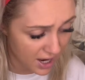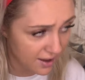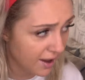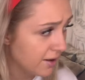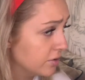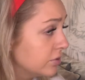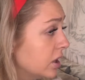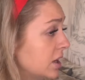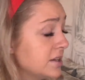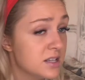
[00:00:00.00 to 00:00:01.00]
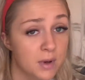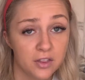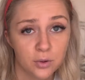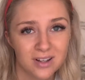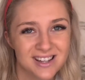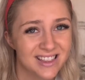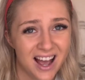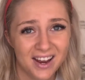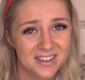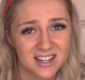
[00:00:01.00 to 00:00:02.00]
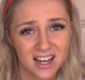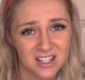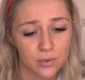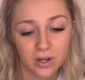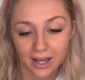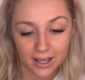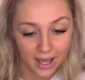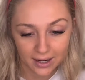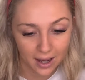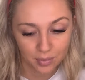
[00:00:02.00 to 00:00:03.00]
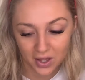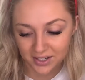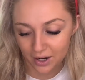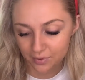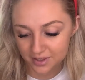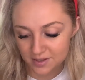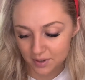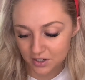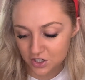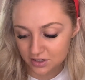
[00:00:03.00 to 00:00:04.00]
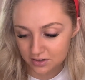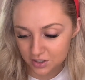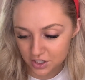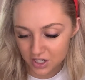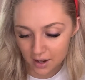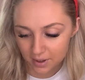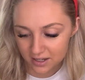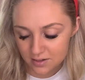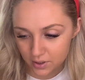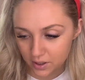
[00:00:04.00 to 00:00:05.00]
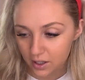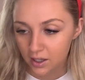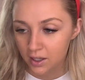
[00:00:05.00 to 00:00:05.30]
I have some other ones like the Anastasia one I cannot blend out with a sponge. It's just not possible.